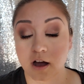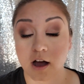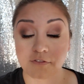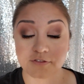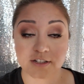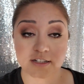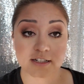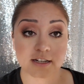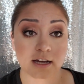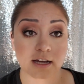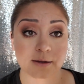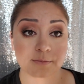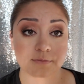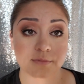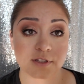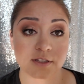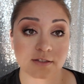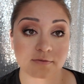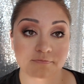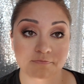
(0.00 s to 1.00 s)

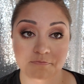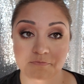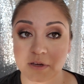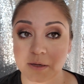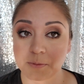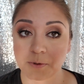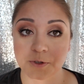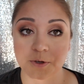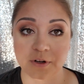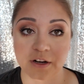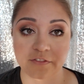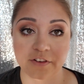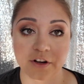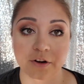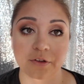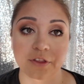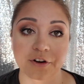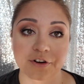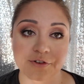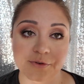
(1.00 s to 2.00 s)
Oftentimes, people don't even
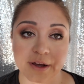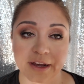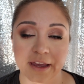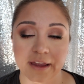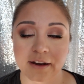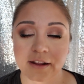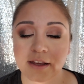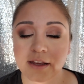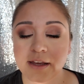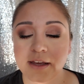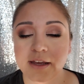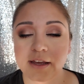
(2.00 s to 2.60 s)
know they're doing it.